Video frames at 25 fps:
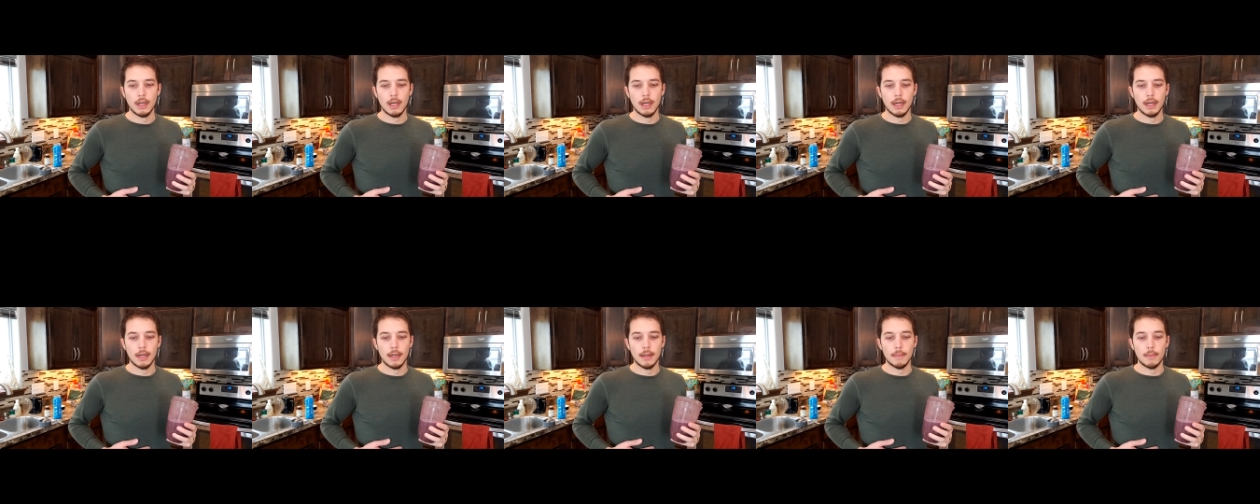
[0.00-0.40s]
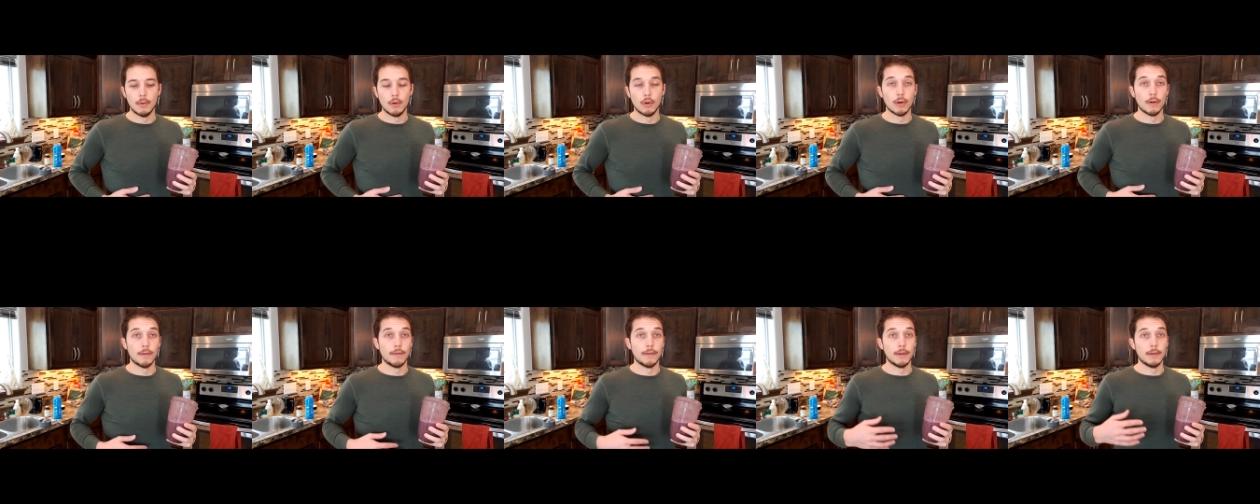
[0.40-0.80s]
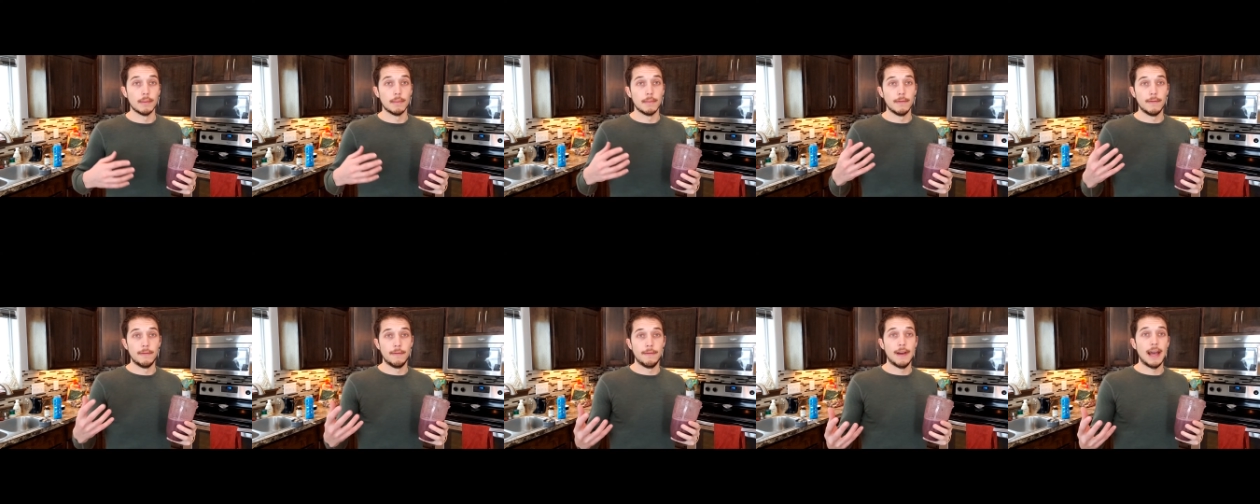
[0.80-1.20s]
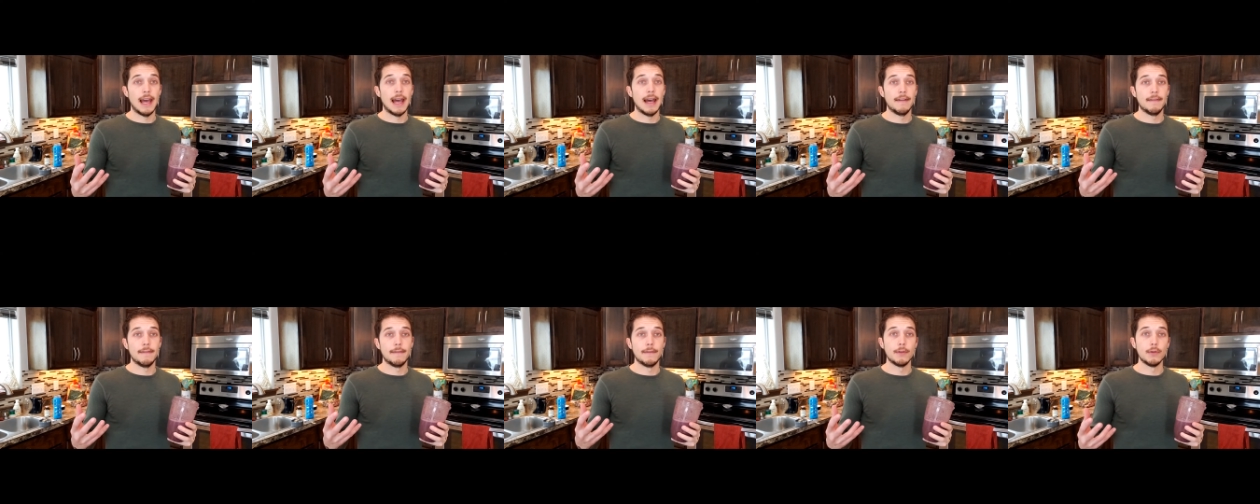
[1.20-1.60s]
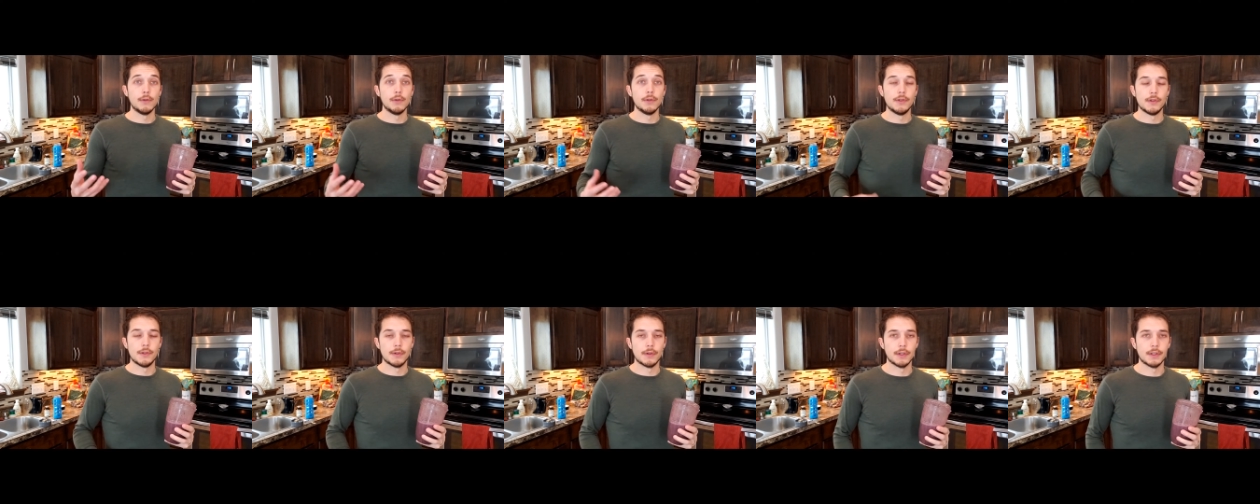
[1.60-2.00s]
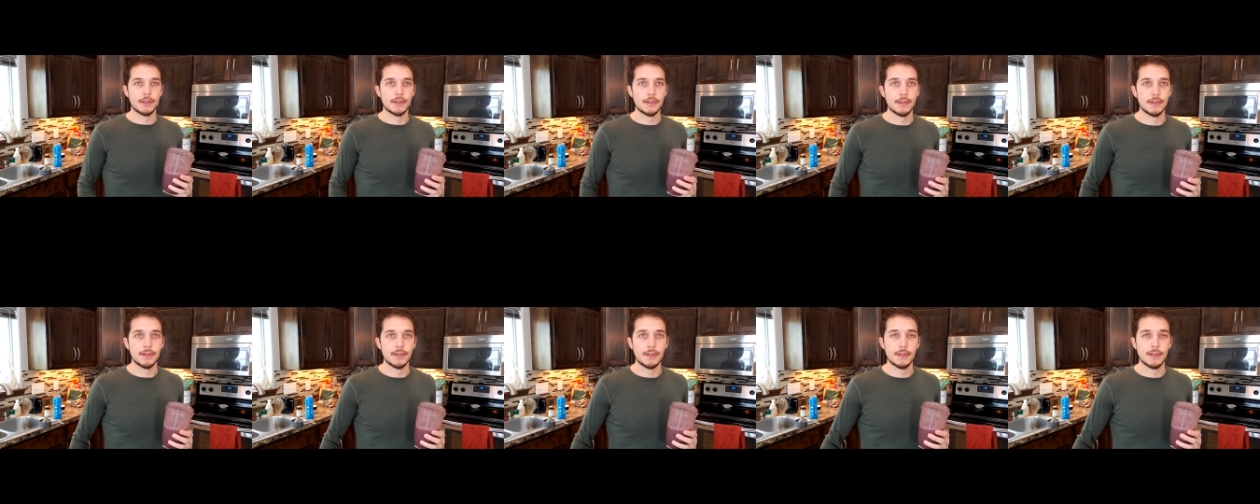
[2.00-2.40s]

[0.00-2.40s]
or from fat food sources,